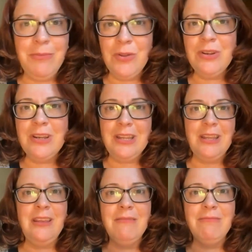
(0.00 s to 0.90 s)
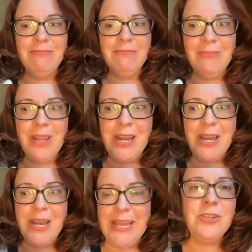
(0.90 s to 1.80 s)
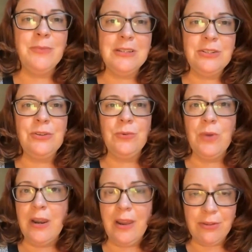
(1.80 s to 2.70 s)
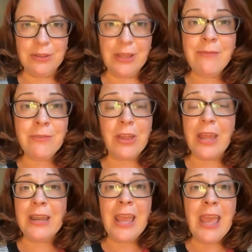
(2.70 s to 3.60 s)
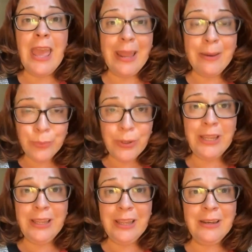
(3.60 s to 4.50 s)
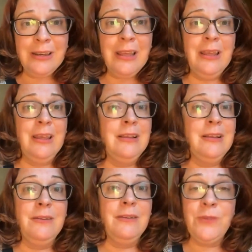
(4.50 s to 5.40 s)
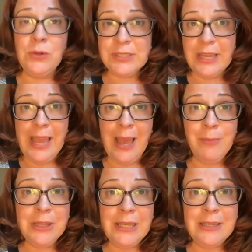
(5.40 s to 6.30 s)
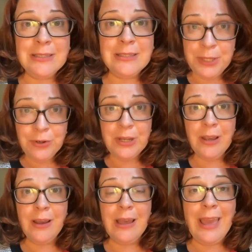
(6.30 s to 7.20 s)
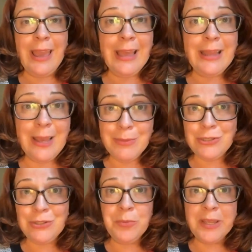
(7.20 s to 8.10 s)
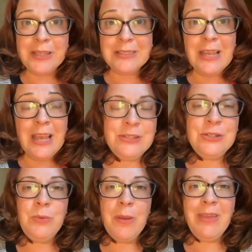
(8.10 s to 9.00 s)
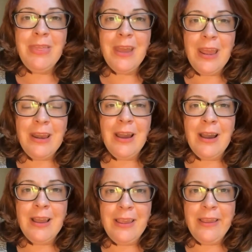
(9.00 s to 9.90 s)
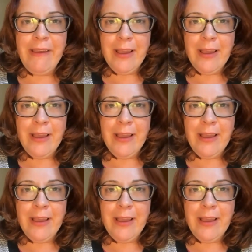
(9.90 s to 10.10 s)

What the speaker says: community engagement to another level, and bringing in folks like Emily Saperia and Emma Tzioumis, the two women that I